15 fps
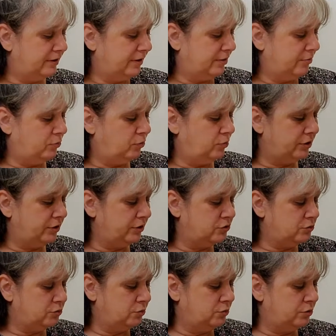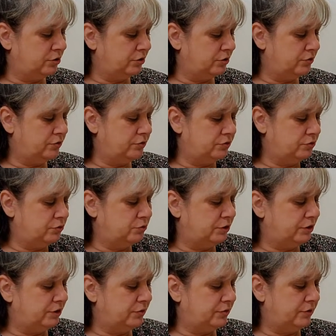I'm working toward
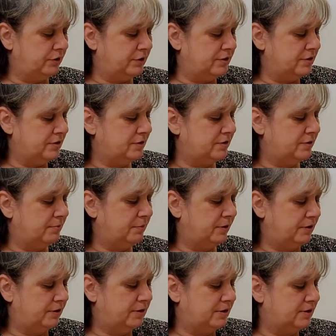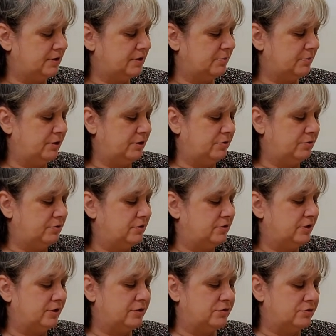120 degrees by the next time I go to the
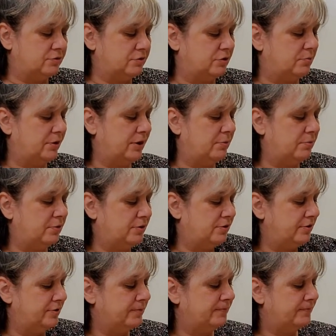doctor in about a month.